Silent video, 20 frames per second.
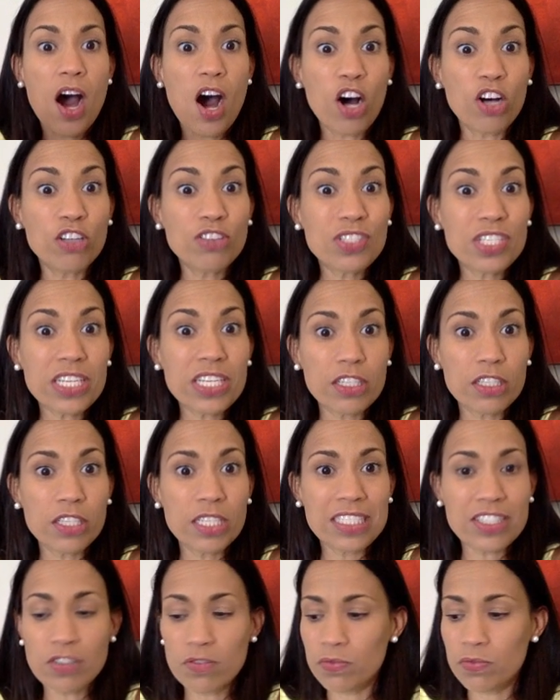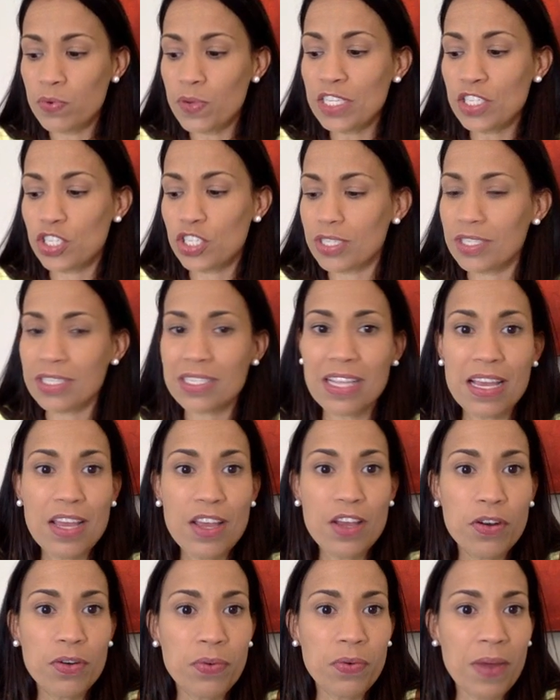until it reaches
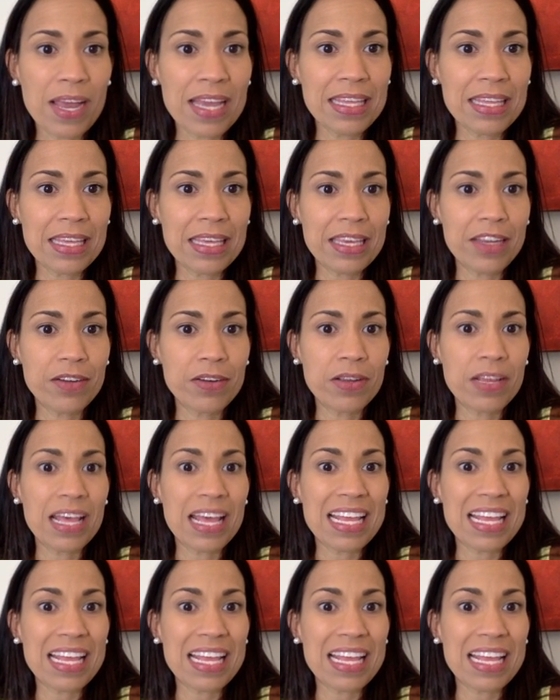right here